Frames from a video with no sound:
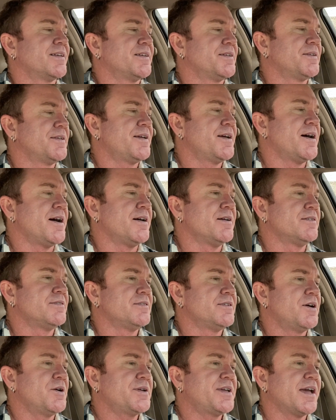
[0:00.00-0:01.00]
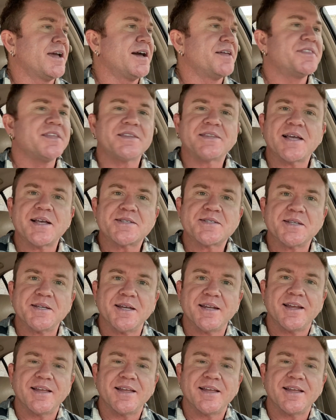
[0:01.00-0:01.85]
Yeah. Okay, I think that's it.